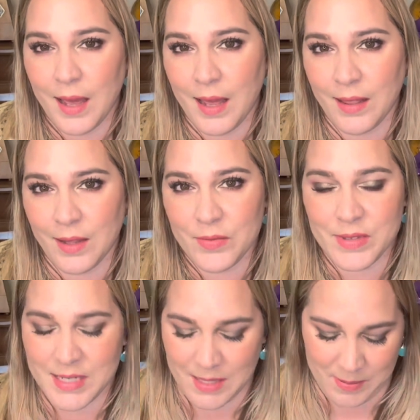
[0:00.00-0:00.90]
I love
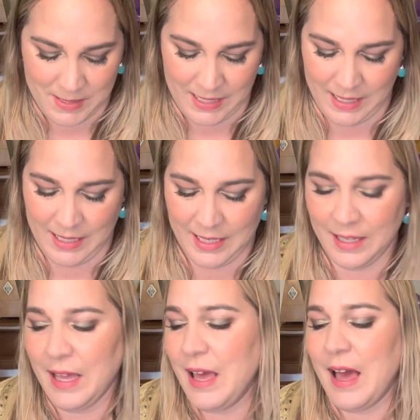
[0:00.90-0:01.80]
this lipstick.
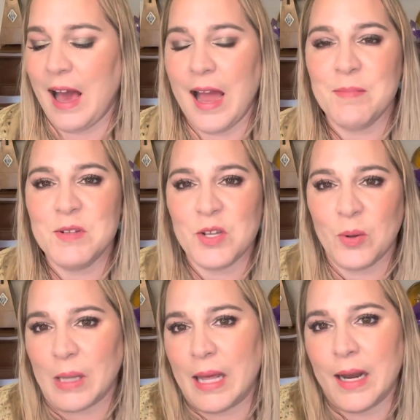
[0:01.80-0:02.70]
I'm so
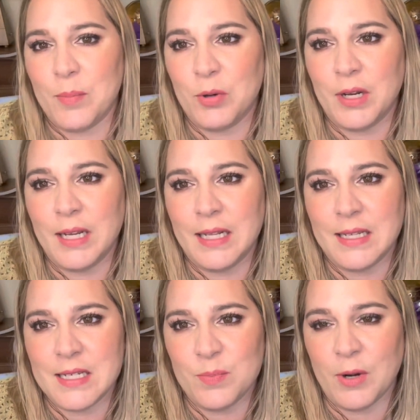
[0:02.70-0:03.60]
glad I put it in
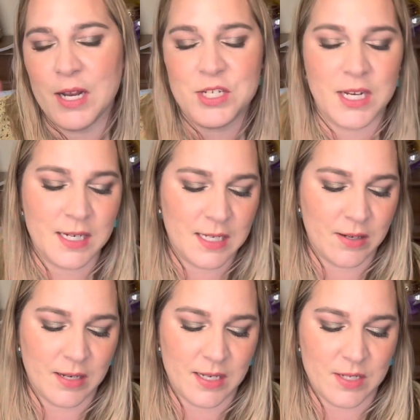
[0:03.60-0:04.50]
this project. Here
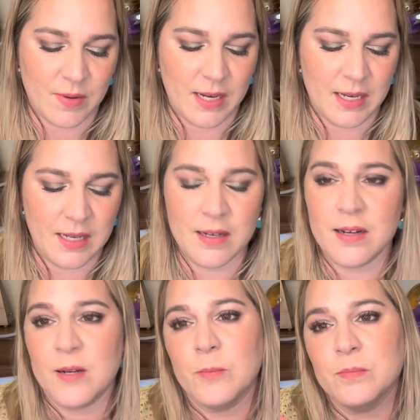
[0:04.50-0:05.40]
it is right
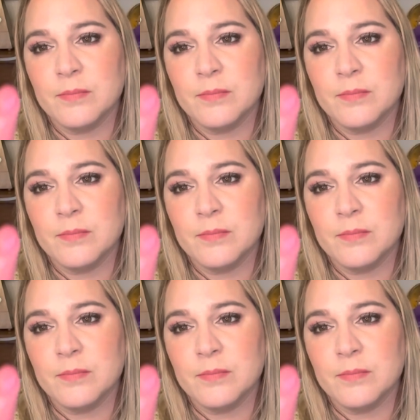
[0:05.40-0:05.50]
here.